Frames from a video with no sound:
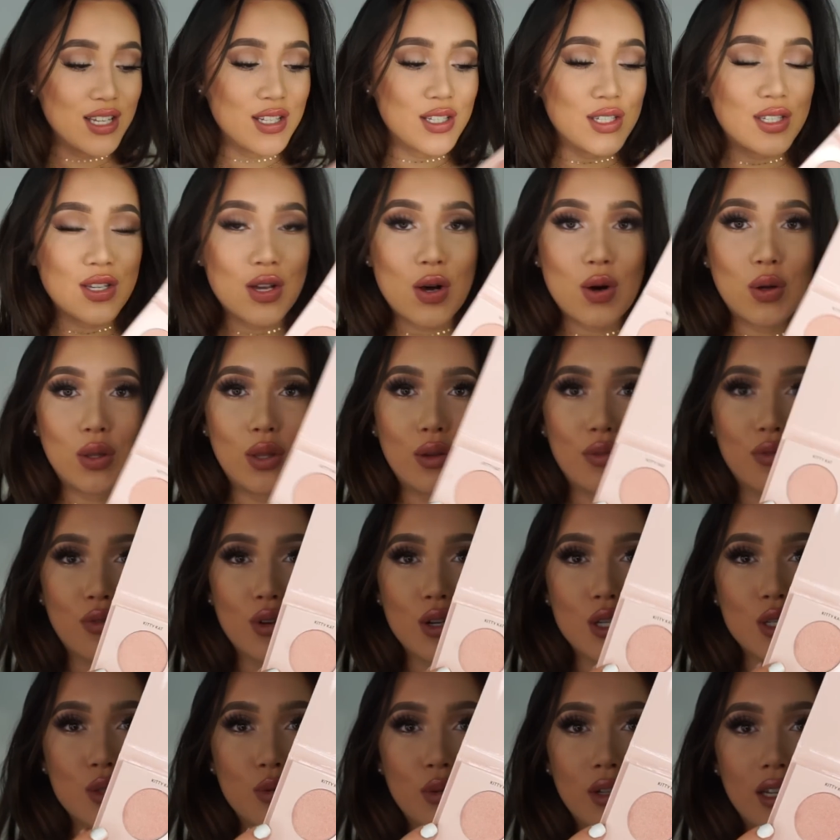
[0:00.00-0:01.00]
So the
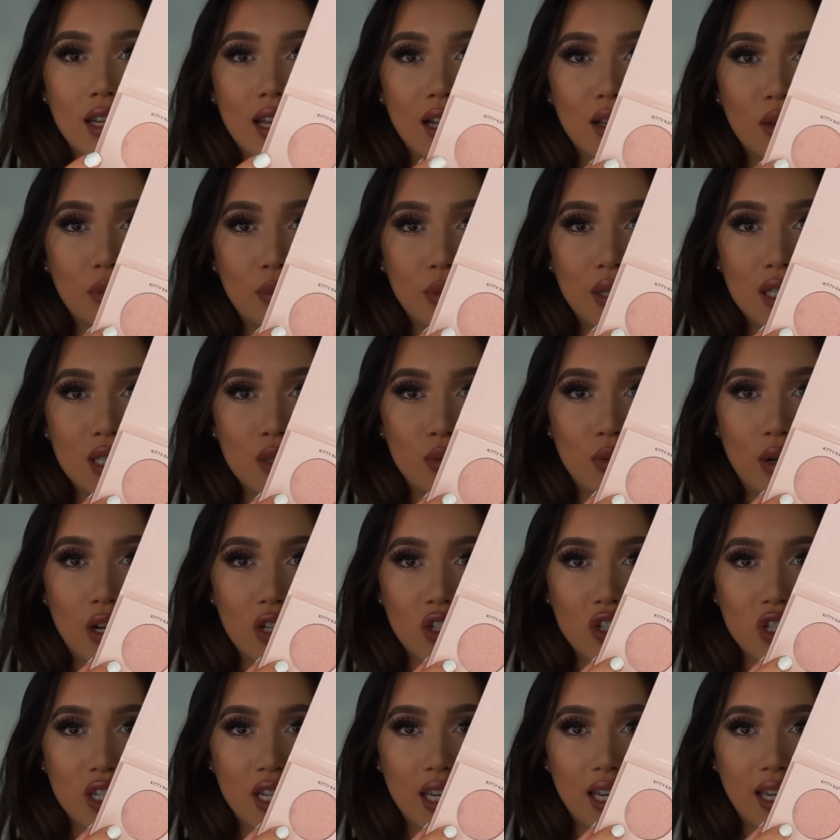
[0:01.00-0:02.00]
first one I'll be
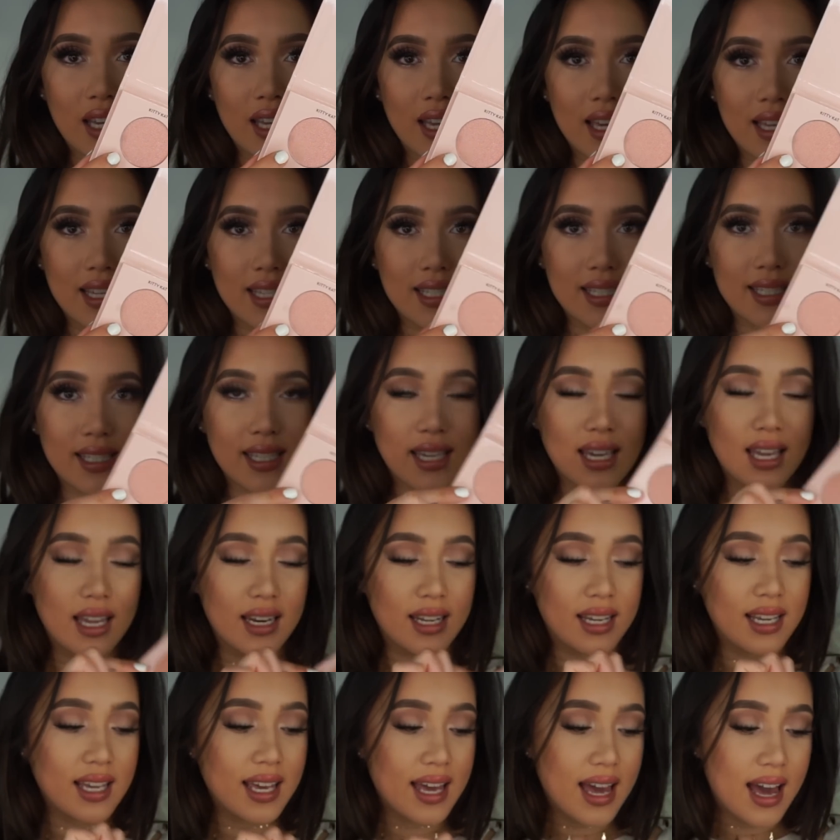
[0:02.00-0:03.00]
swatching is
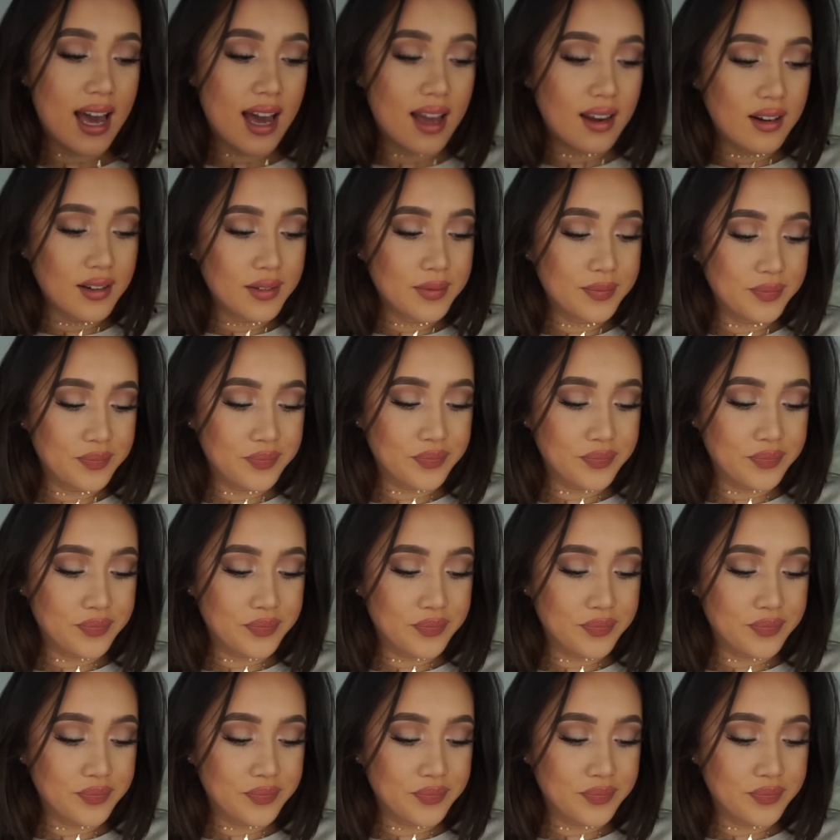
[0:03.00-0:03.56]
Kitty Cat.